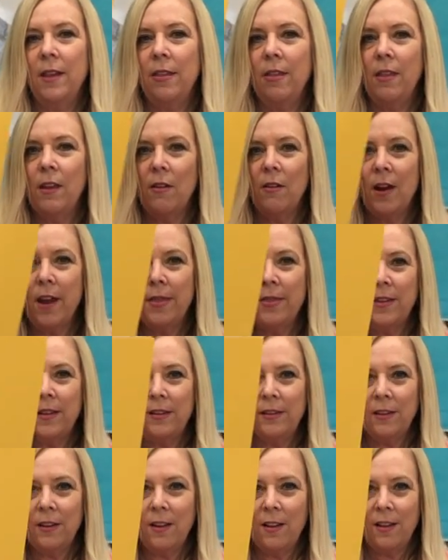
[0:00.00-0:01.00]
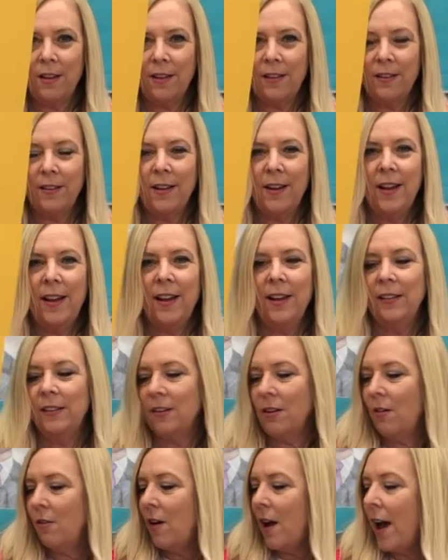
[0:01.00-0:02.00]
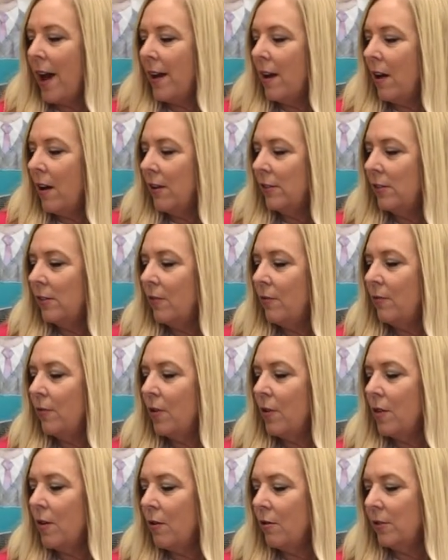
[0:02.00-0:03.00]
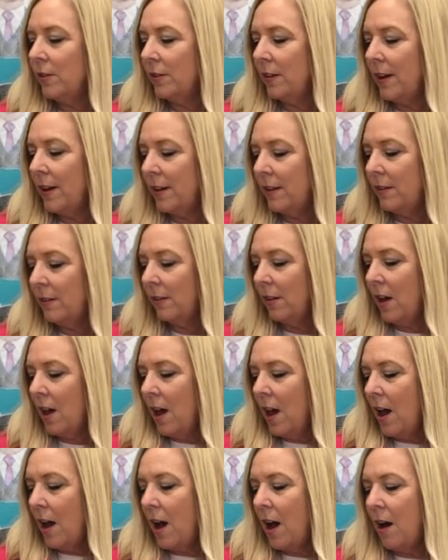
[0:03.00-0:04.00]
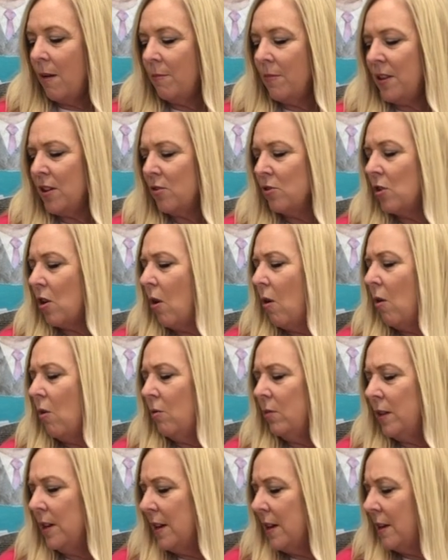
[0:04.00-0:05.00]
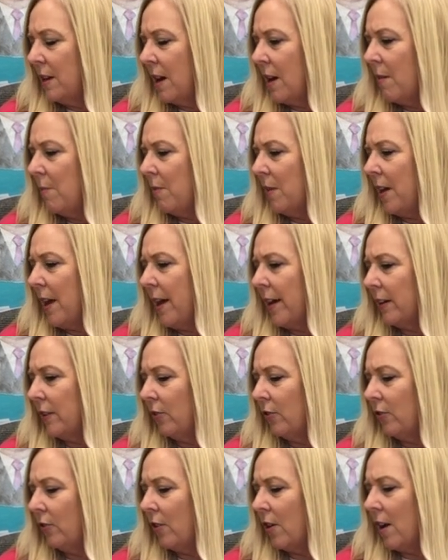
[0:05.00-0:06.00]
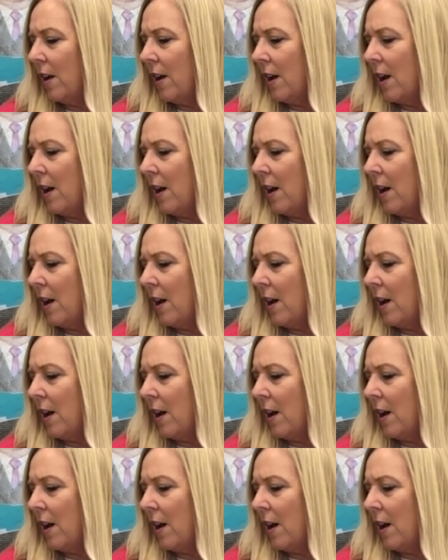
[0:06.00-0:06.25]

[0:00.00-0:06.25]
They're on this color. So I also, for those kids, there's only a couple extra